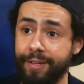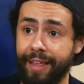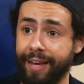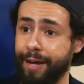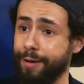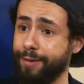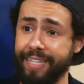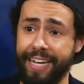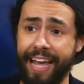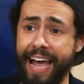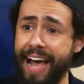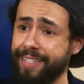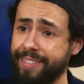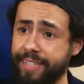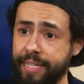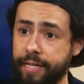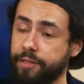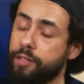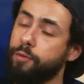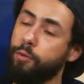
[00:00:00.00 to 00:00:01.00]
Like, I was like
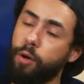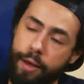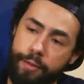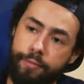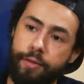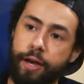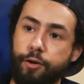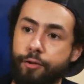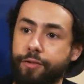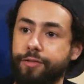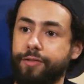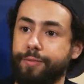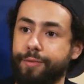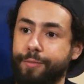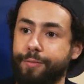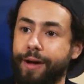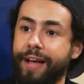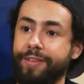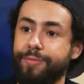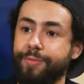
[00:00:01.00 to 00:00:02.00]
asking, I was like, well, I know
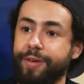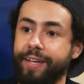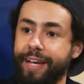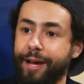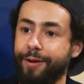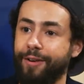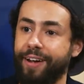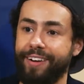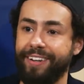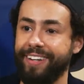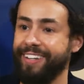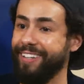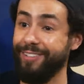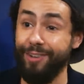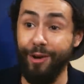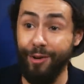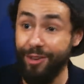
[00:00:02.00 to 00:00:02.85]
there has to be a gay writer here.